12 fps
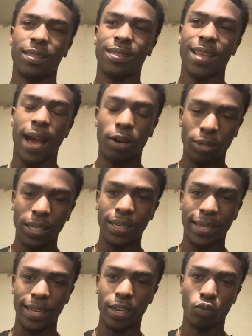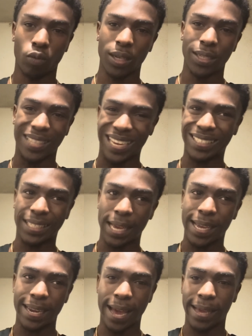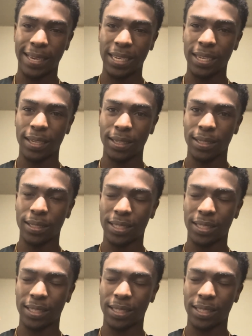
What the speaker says: how he did it was they said that he's